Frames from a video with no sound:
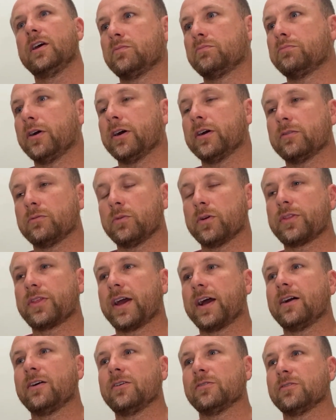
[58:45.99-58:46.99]
but
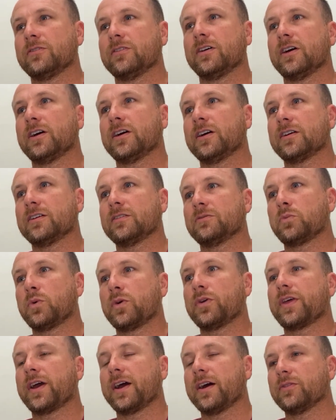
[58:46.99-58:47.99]

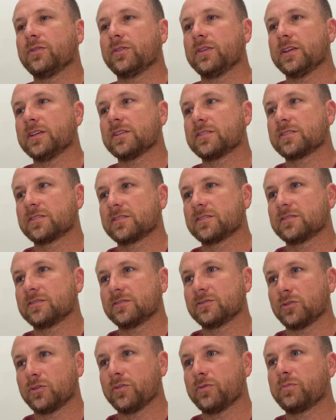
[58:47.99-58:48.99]
without this
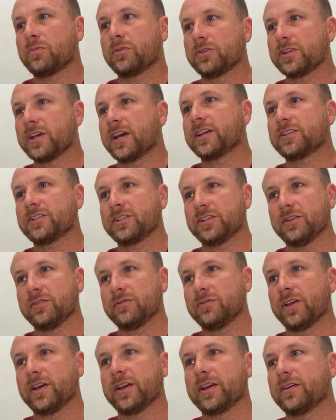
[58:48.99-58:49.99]
sort of protection of
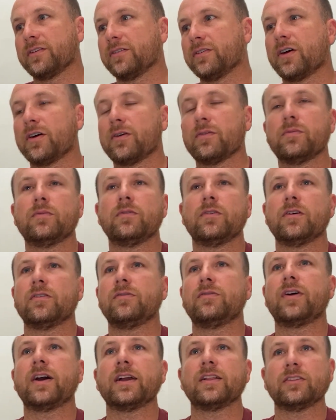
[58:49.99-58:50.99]
like a
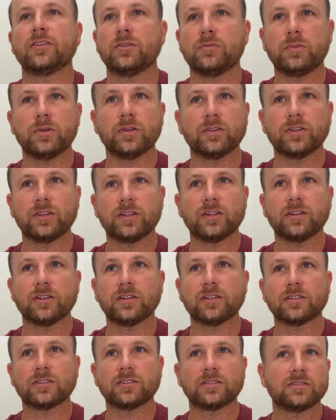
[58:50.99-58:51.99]
violent ability
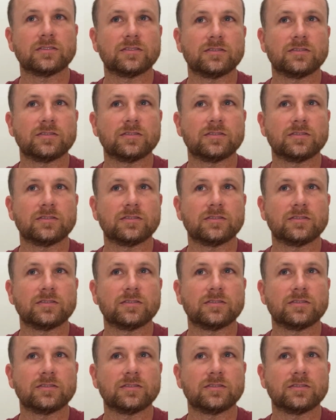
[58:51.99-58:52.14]
to